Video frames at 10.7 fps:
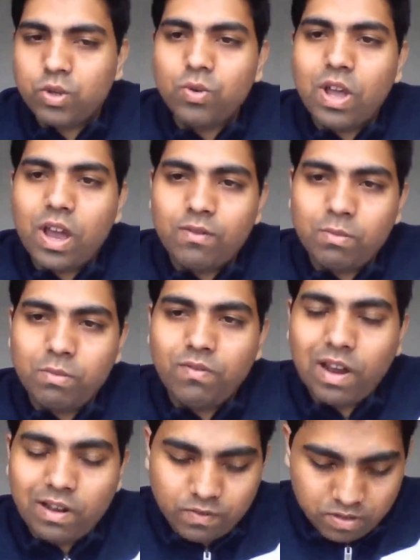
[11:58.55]
so you have to
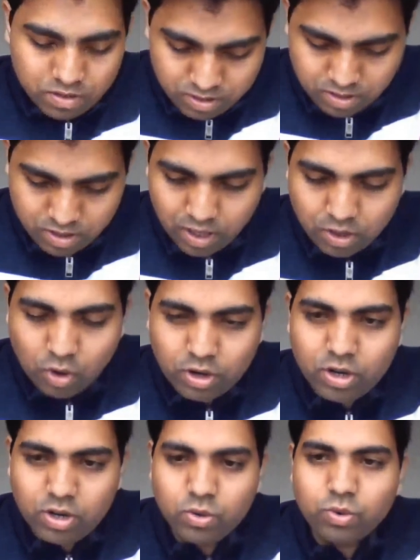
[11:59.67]
be well-versed in
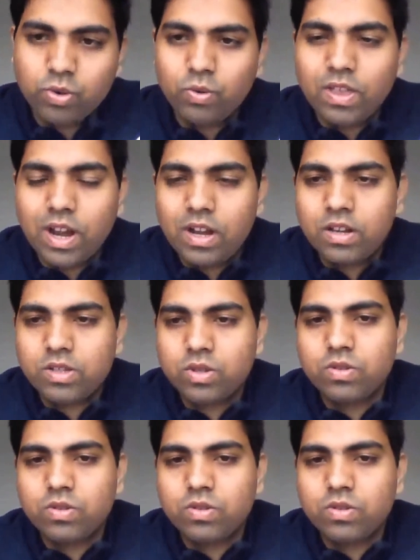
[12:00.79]
order to do that.